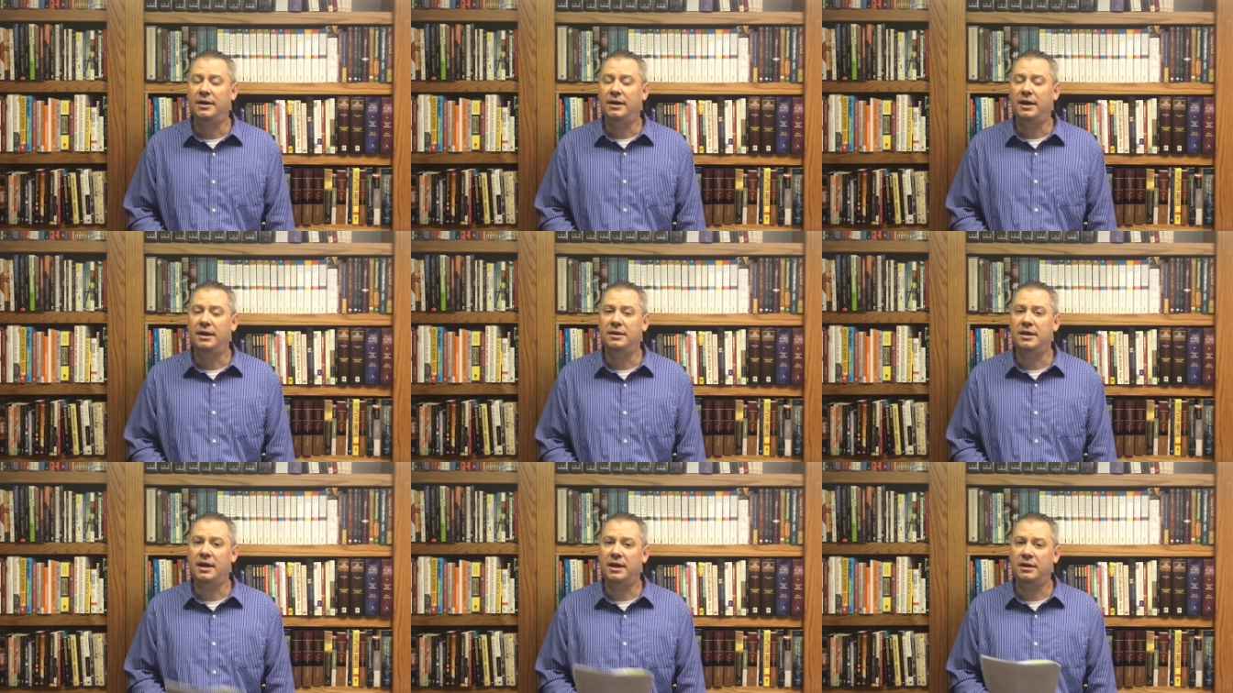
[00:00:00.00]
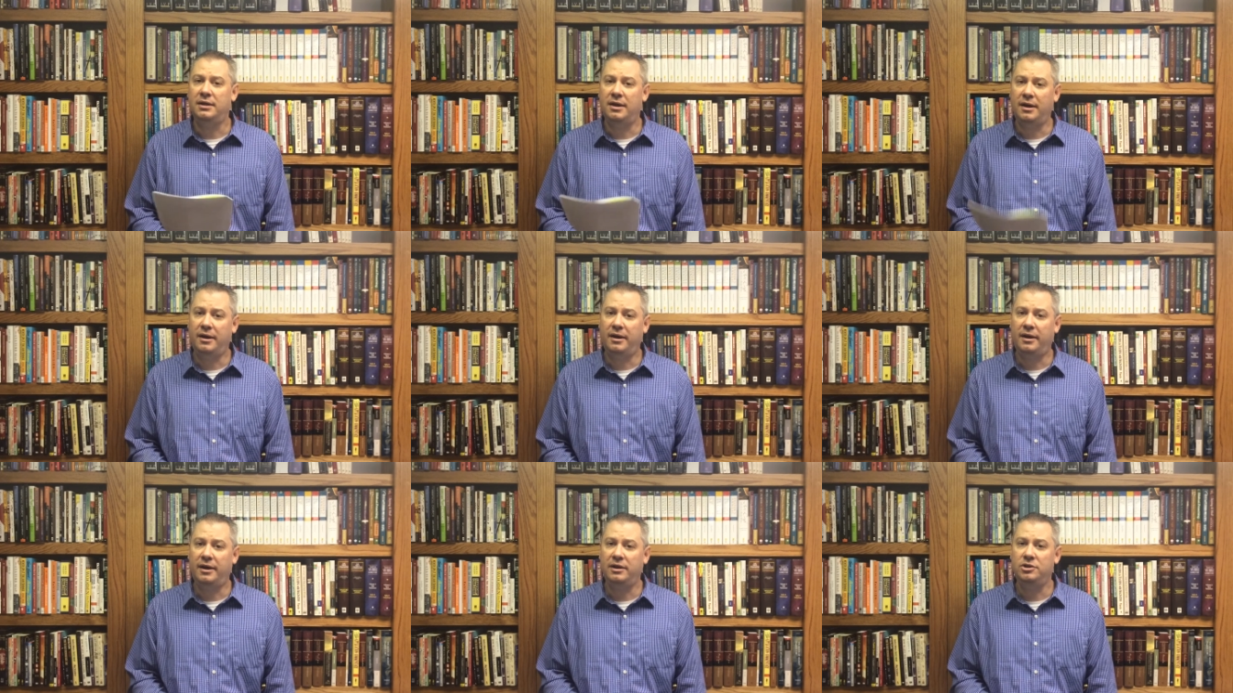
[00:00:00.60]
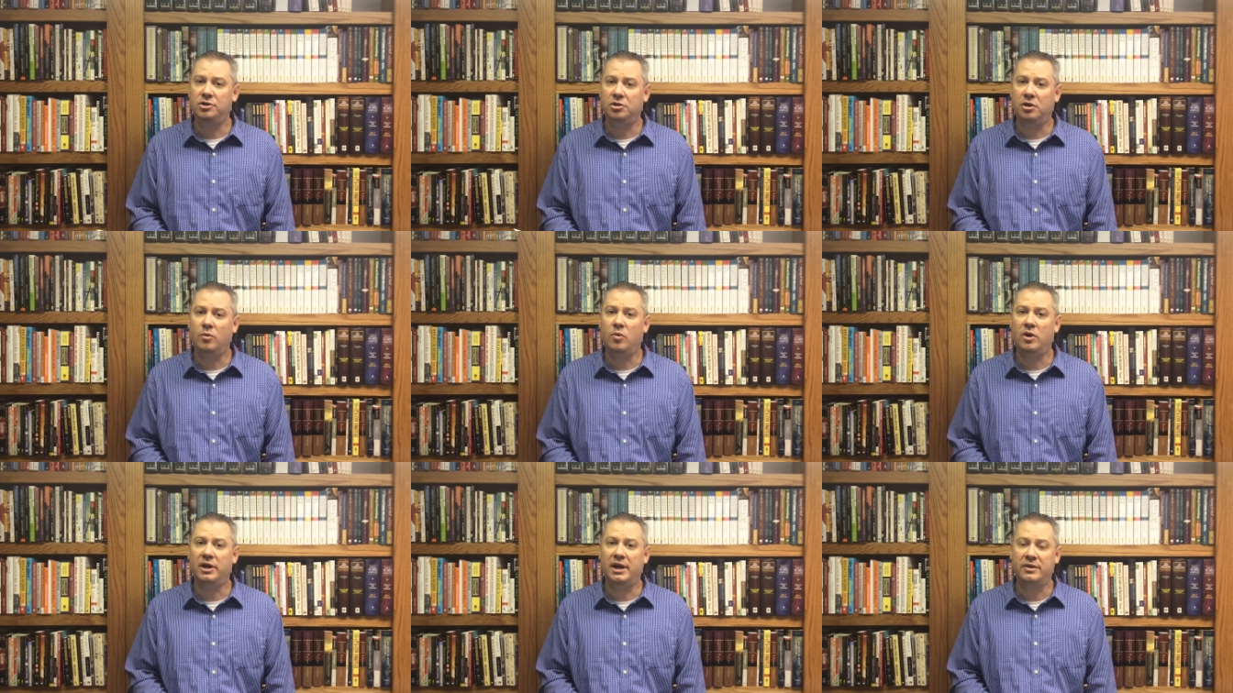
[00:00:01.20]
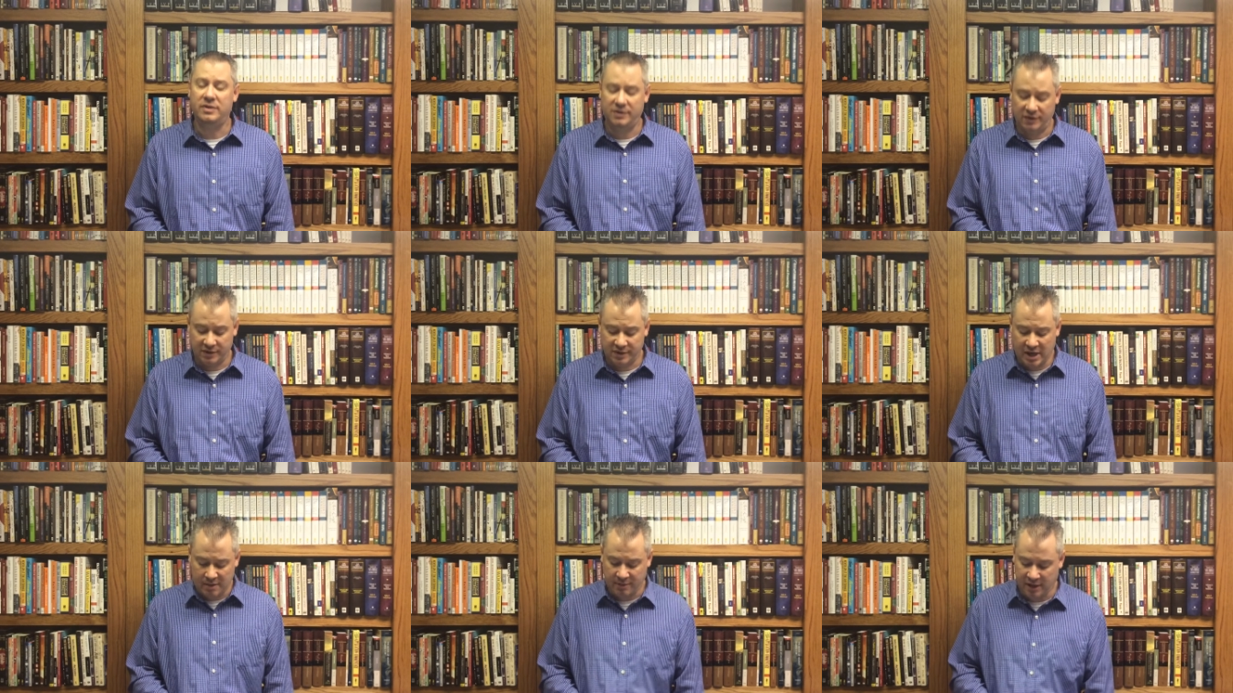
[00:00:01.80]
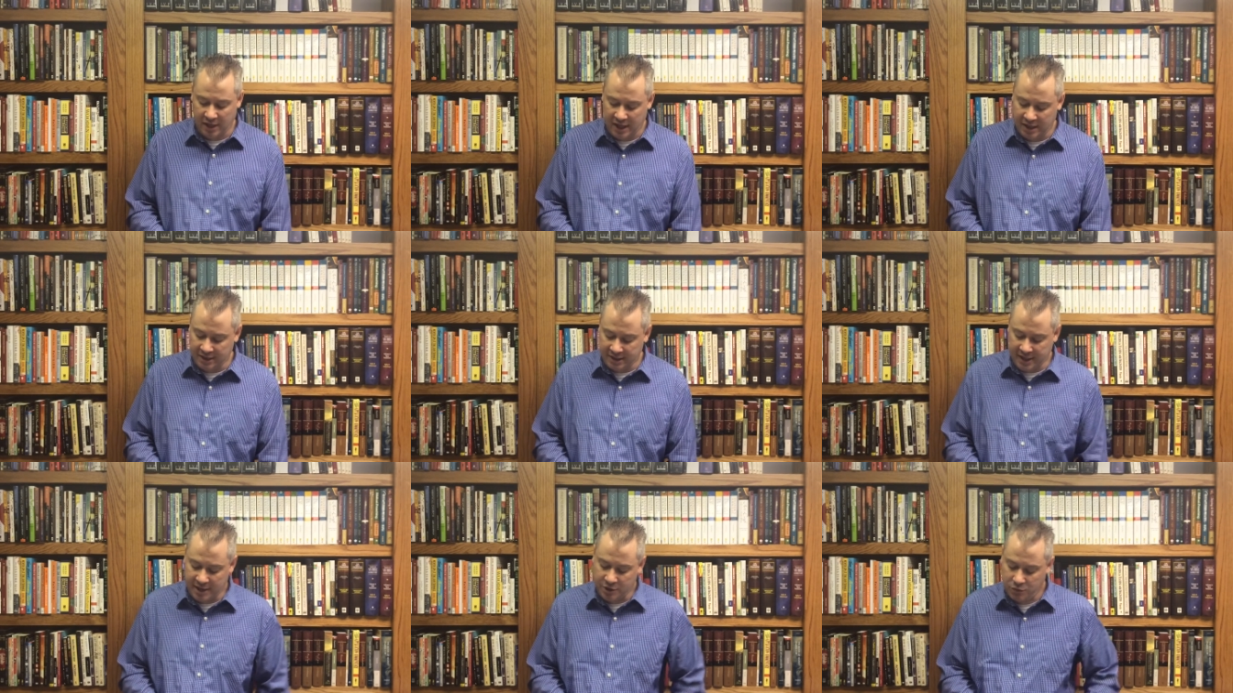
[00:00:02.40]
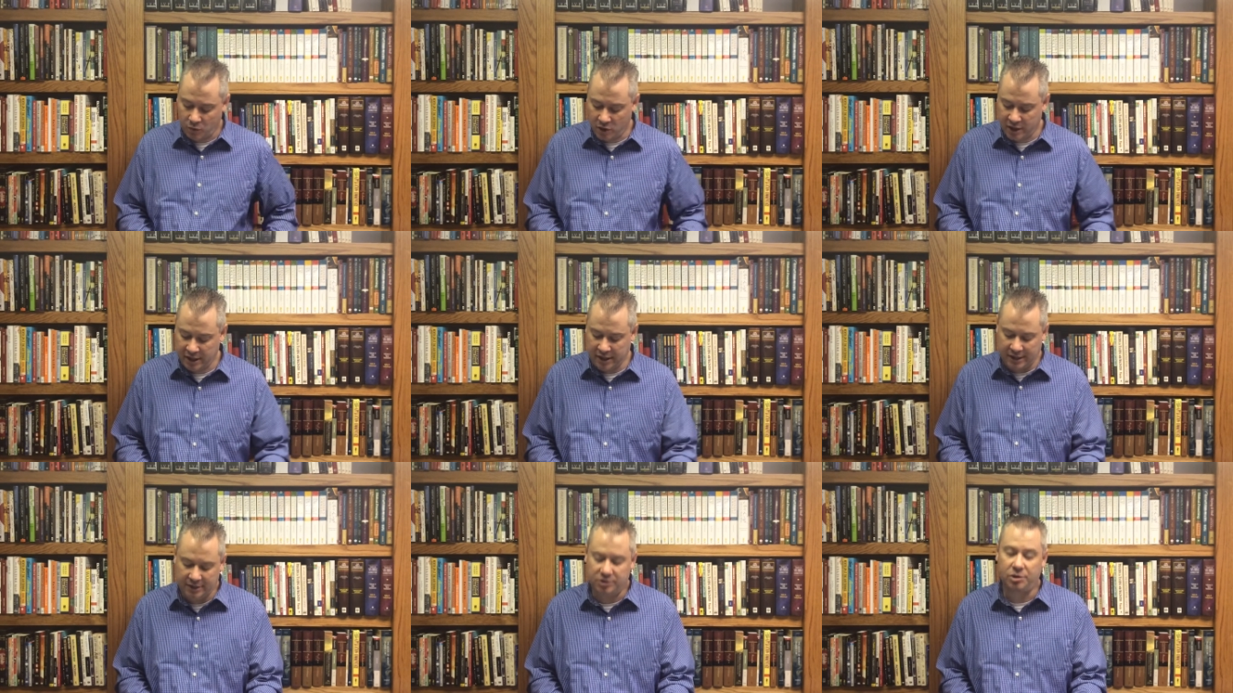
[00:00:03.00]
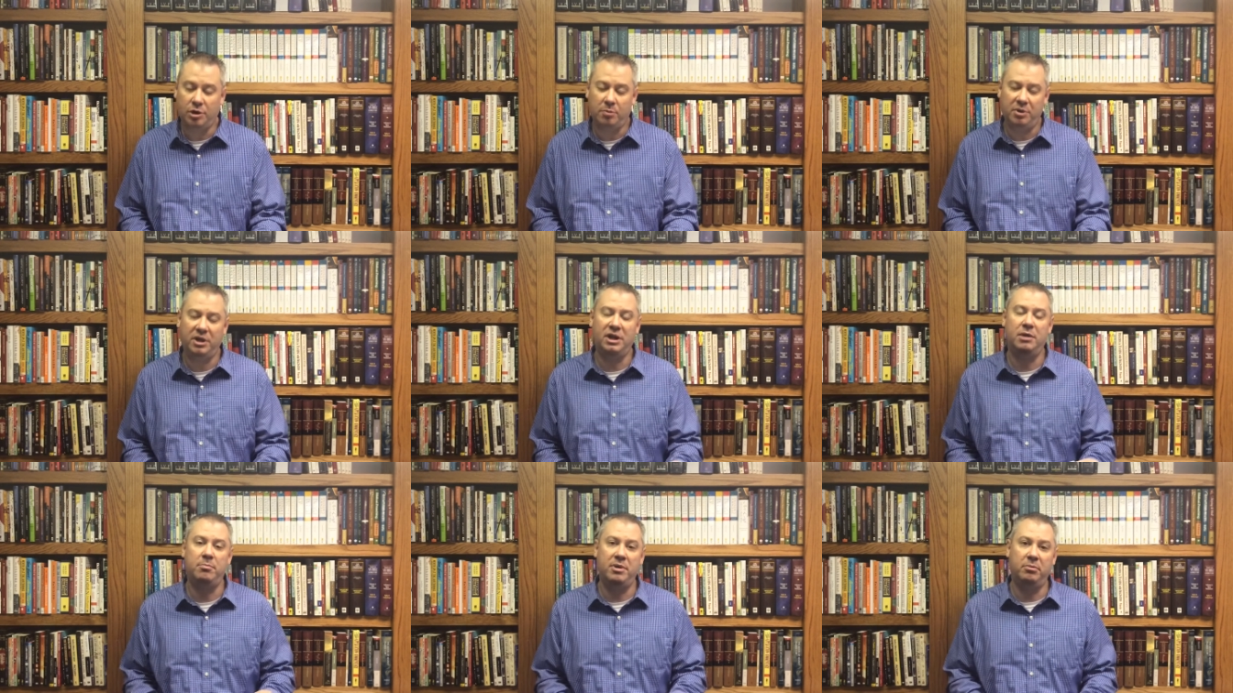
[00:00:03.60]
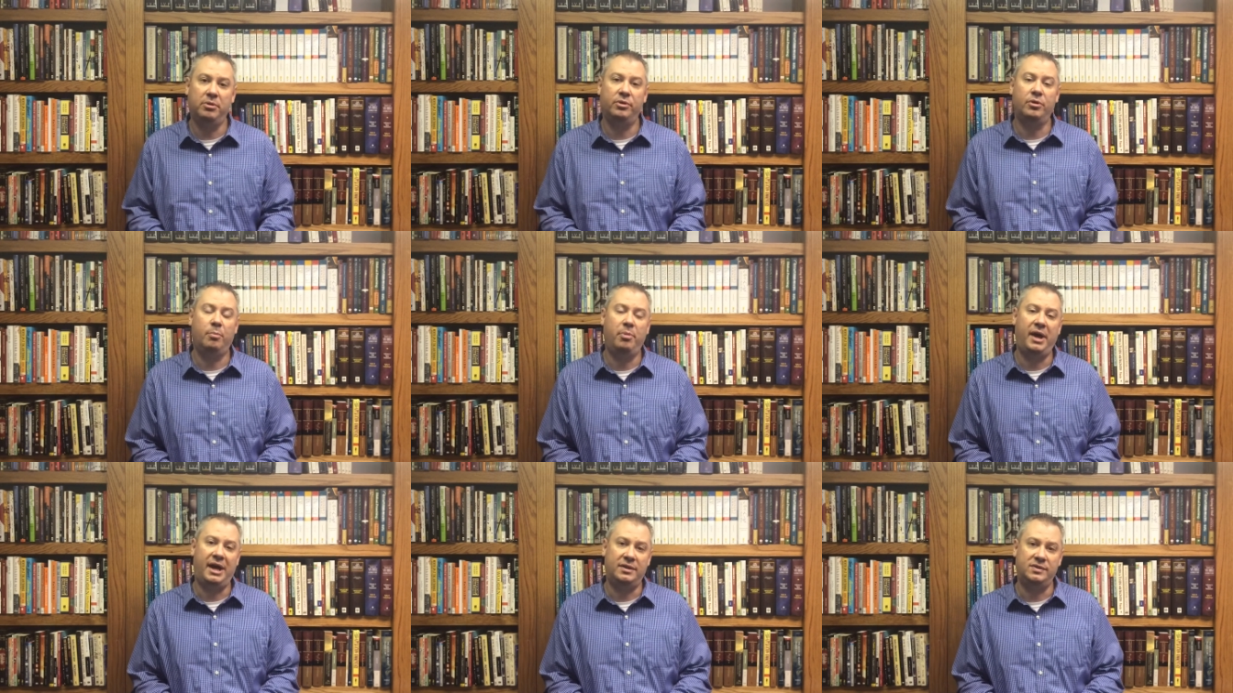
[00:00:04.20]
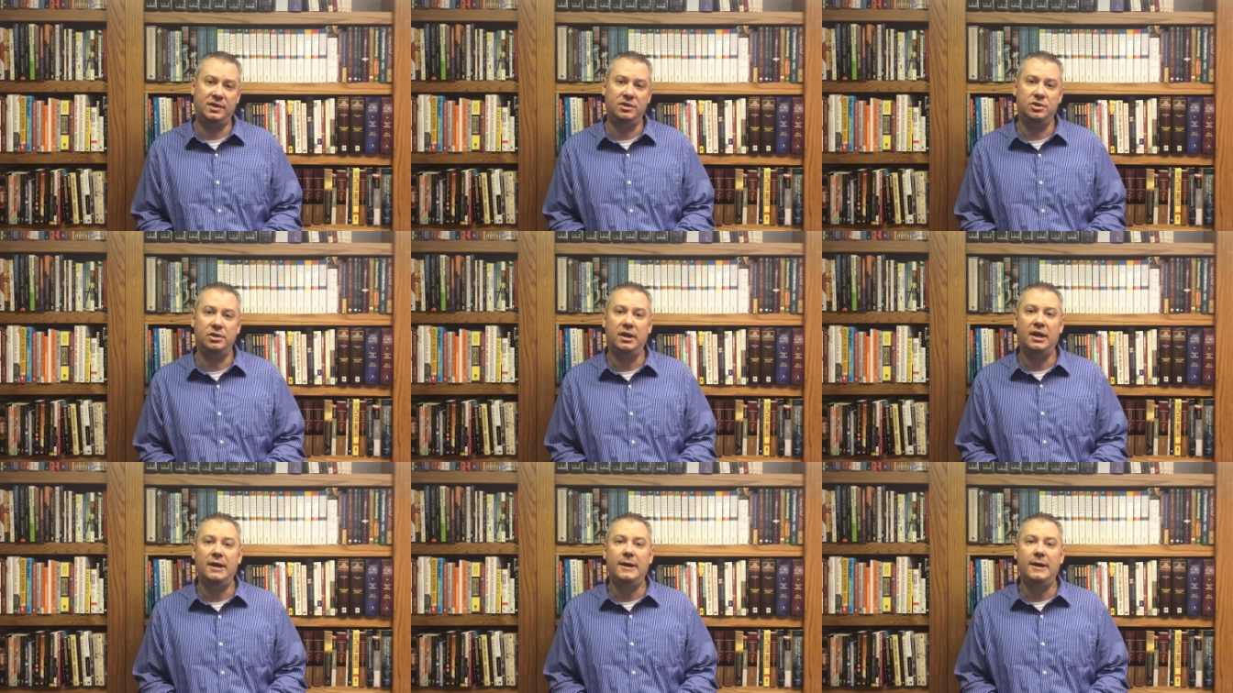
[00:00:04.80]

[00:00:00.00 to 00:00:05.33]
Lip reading: And then you're going to work on this assignment, 8-1, Interpreting a Biblical Passage.